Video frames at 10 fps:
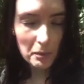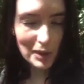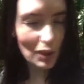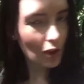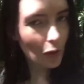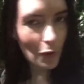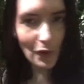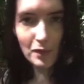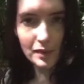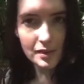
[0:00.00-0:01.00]
But not all
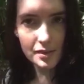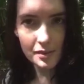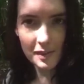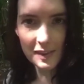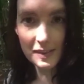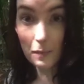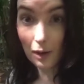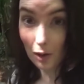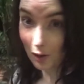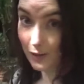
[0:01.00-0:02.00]
of it is
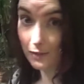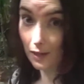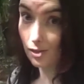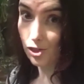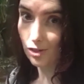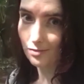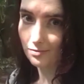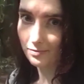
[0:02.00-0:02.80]
about conservation.